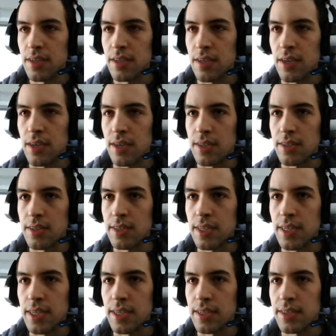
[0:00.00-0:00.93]

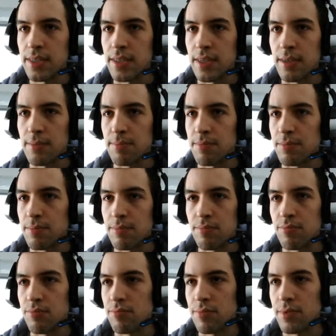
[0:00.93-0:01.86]
seeing some
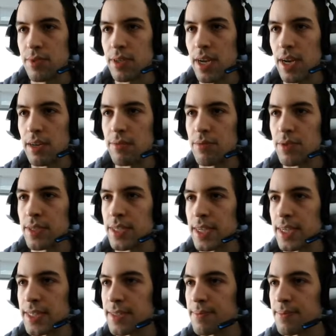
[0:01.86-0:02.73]
kind of results.